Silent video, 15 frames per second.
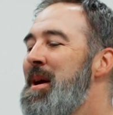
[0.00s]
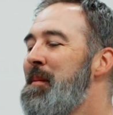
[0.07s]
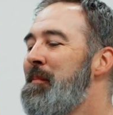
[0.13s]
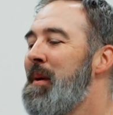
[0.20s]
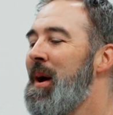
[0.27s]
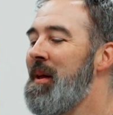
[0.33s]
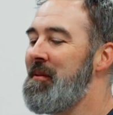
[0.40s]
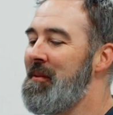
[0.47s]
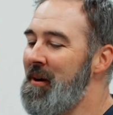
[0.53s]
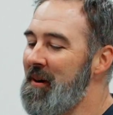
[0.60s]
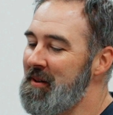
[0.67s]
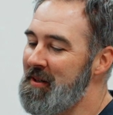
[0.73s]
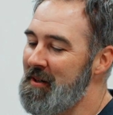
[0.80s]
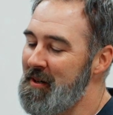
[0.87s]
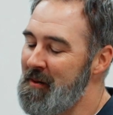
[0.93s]
But
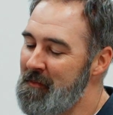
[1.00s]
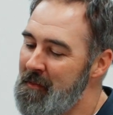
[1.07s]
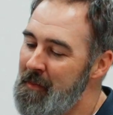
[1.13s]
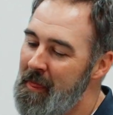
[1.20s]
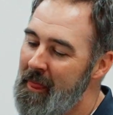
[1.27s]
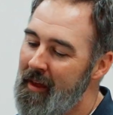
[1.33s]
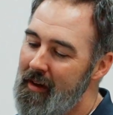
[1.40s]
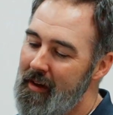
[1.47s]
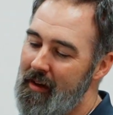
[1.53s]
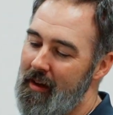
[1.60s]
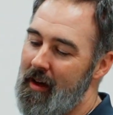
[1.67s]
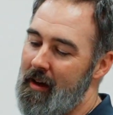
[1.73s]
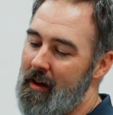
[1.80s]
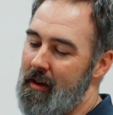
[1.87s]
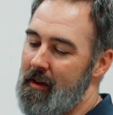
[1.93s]
long term,
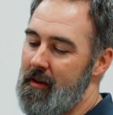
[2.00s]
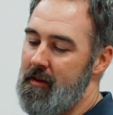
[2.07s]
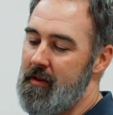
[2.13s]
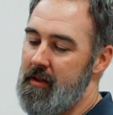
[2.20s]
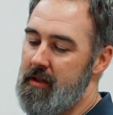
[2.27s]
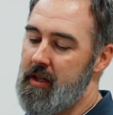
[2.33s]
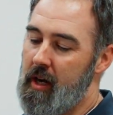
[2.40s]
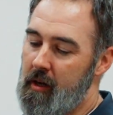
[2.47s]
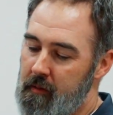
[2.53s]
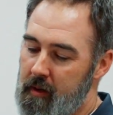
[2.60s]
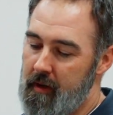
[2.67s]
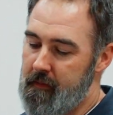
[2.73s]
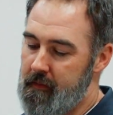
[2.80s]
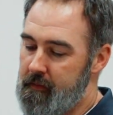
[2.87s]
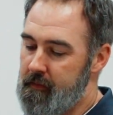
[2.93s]
the
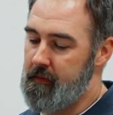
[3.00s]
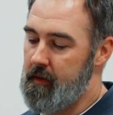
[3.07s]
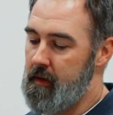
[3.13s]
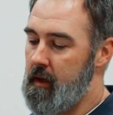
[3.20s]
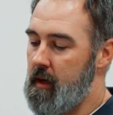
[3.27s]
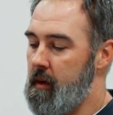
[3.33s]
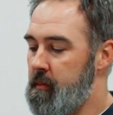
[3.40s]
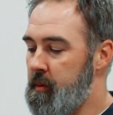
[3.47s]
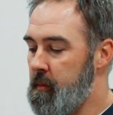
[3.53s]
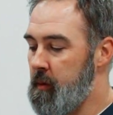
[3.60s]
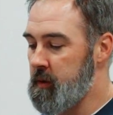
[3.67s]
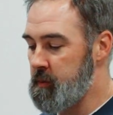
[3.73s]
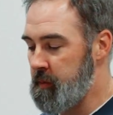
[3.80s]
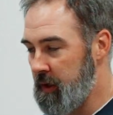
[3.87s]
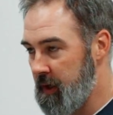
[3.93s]
shockwave
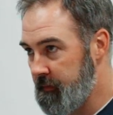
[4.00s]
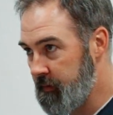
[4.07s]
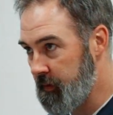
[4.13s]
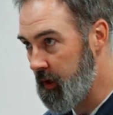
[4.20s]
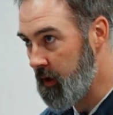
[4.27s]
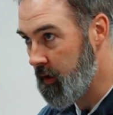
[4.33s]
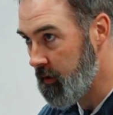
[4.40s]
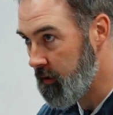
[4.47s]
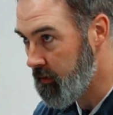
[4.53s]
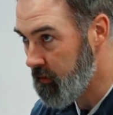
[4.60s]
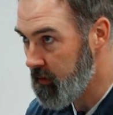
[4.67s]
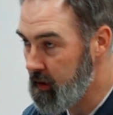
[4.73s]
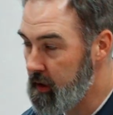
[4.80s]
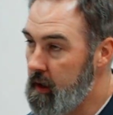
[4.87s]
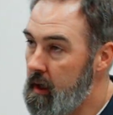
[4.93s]
promotes blood
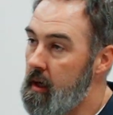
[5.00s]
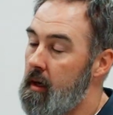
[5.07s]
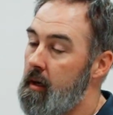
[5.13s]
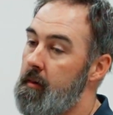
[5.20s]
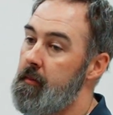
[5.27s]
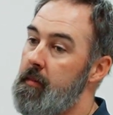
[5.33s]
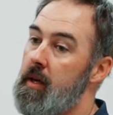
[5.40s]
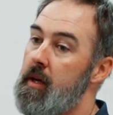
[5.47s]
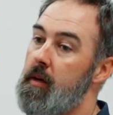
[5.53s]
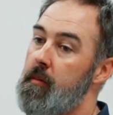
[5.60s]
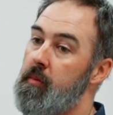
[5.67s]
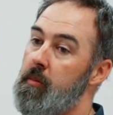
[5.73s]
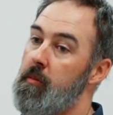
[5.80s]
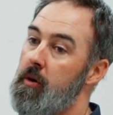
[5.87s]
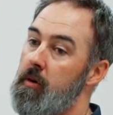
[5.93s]
flow,
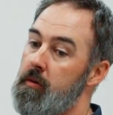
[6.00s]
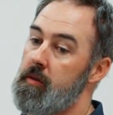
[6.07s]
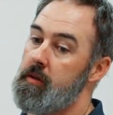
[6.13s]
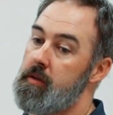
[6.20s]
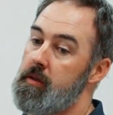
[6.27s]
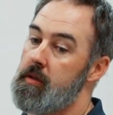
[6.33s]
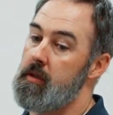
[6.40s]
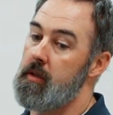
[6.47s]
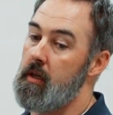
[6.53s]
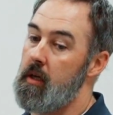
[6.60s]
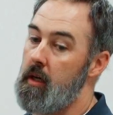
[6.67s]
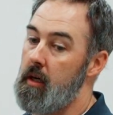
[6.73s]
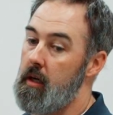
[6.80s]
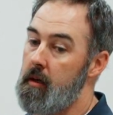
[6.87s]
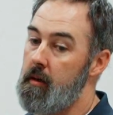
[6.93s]
It promotes
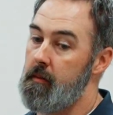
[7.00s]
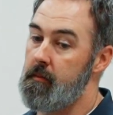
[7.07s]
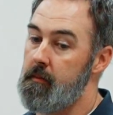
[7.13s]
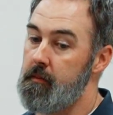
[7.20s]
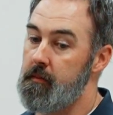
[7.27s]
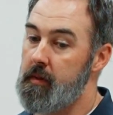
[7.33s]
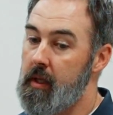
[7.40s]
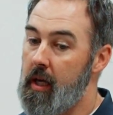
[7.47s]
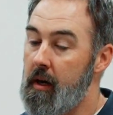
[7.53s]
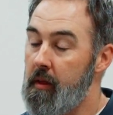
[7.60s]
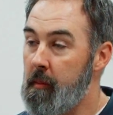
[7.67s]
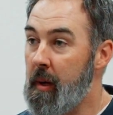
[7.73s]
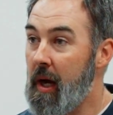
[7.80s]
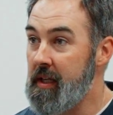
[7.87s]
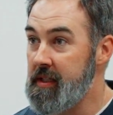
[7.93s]
kind of
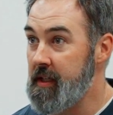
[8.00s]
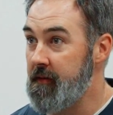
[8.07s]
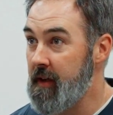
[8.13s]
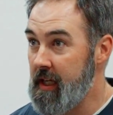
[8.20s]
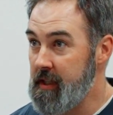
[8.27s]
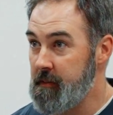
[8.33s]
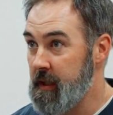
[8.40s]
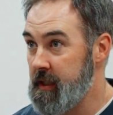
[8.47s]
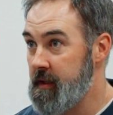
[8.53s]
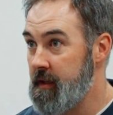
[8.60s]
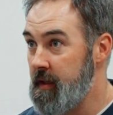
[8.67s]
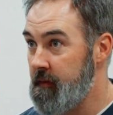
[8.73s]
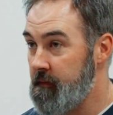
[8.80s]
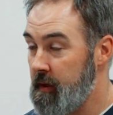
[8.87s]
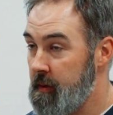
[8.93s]
the positive aspects of
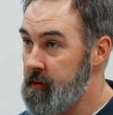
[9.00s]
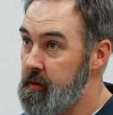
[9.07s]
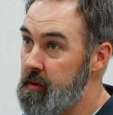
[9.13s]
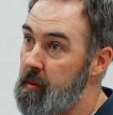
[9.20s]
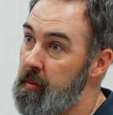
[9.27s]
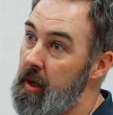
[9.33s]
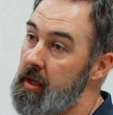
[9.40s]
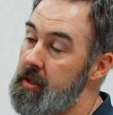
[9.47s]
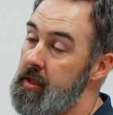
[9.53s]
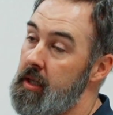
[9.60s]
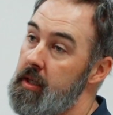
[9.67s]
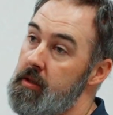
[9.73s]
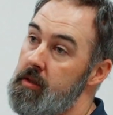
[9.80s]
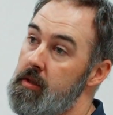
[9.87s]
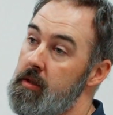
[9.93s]
the inflammatory
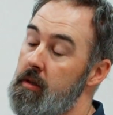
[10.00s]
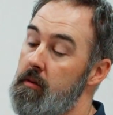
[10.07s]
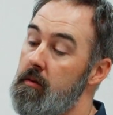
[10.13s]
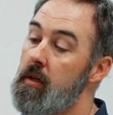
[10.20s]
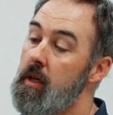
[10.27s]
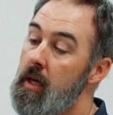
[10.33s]
process. So